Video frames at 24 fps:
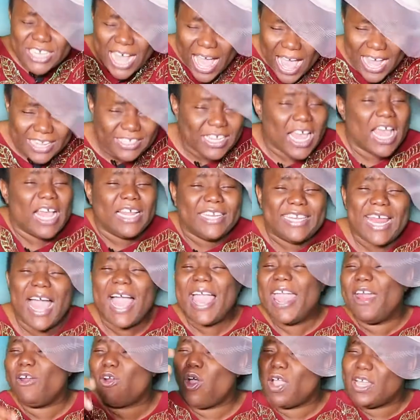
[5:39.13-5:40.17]
child, that
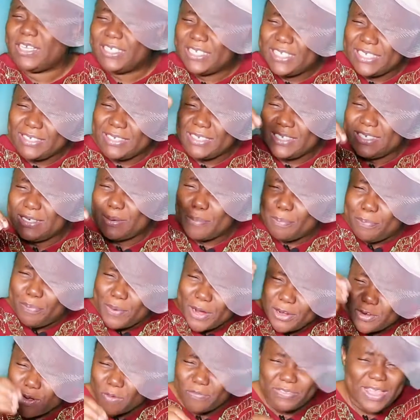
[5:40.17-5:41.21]
error in the, in the
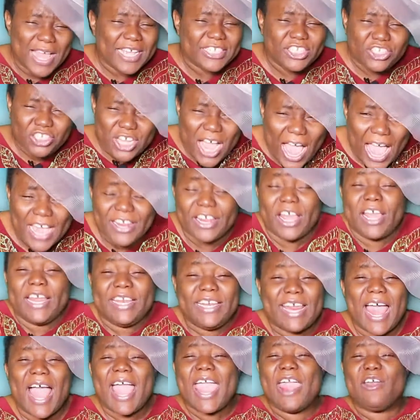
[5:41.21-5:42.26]
brain of that child,
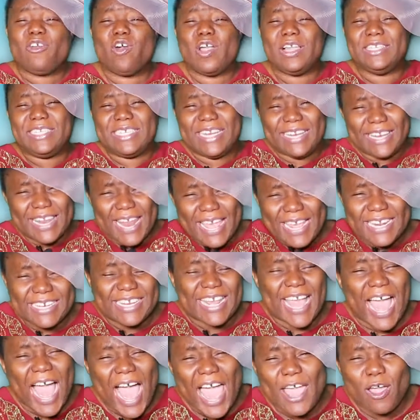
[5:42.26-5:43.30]
that error in the, in
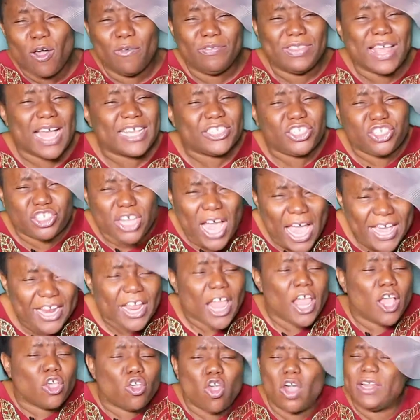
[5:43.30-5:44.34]
the eye of that child,
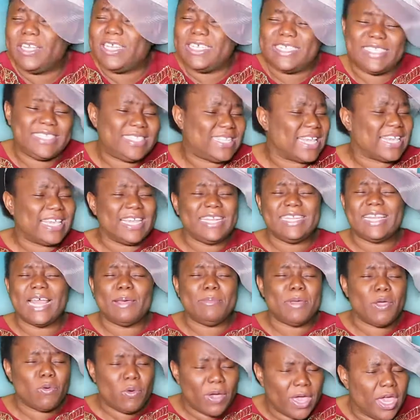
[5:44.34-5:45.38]
God is taking
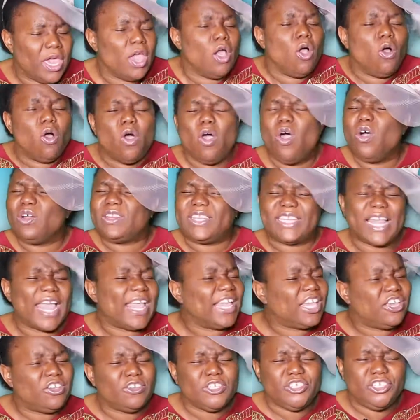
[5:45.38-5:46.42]
them away. Oh,
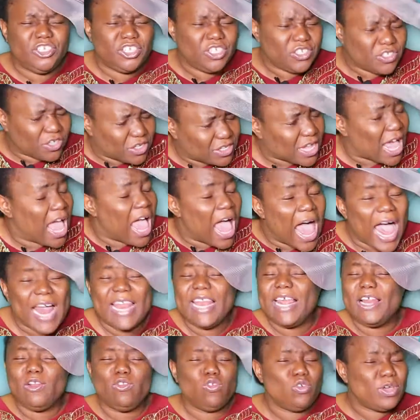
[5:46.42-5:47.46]
thank you, Jesus.
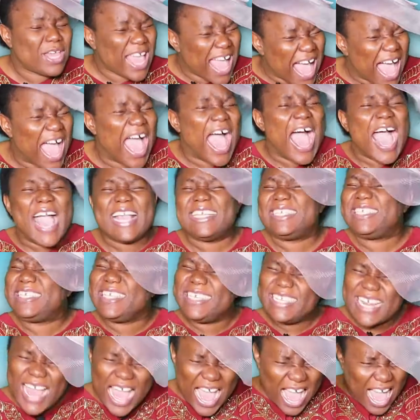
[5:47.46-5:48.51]
Hallelujah. I
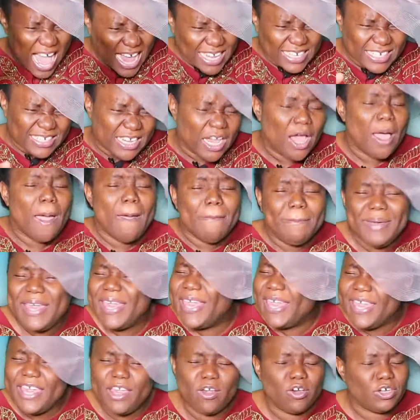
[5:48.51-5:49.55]
see that hand
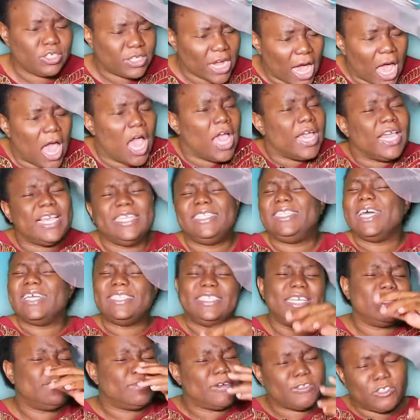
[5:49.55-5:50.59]
being healed in the
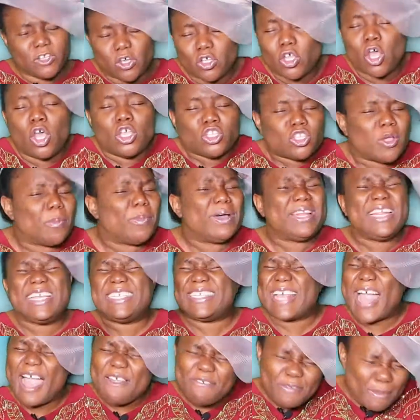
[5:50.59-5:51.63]
name of Jesus. Somebody
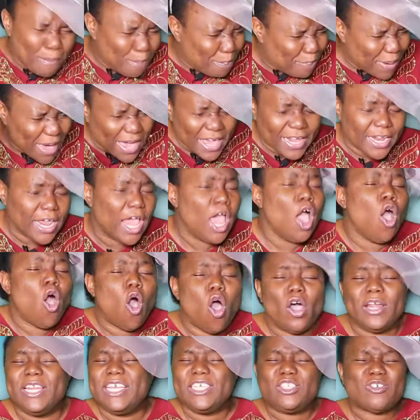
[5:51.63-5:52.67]
is having pain
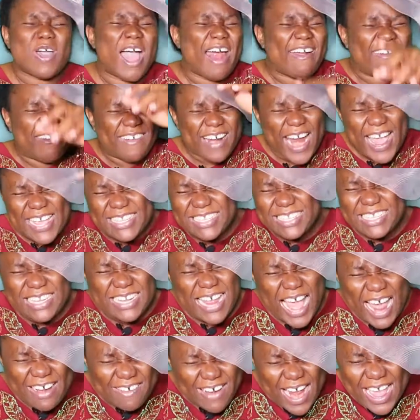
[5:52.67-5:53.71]
on his right
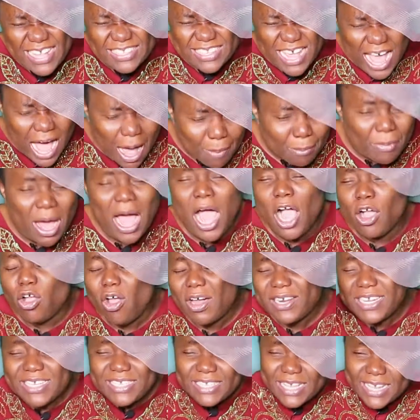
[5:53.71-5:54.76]
right harm.
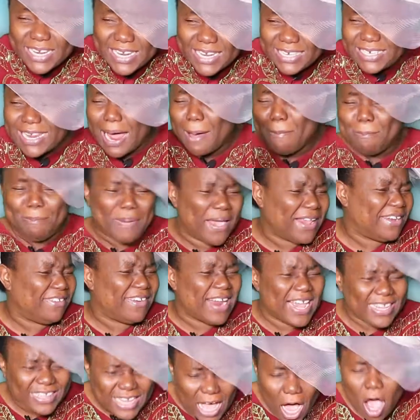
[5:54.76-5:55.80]
God is healing that pain
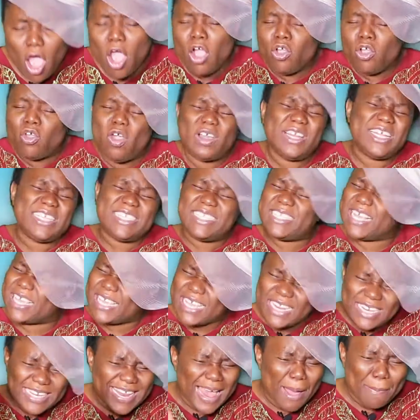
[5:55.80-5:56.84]
right now. God is
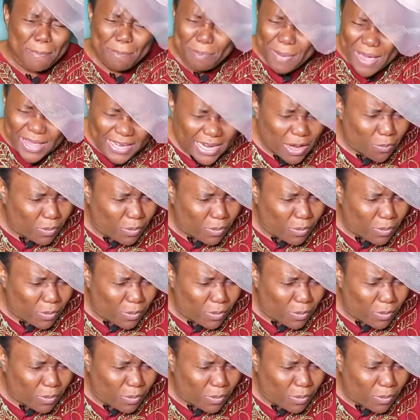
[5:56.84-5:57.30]
taking that pain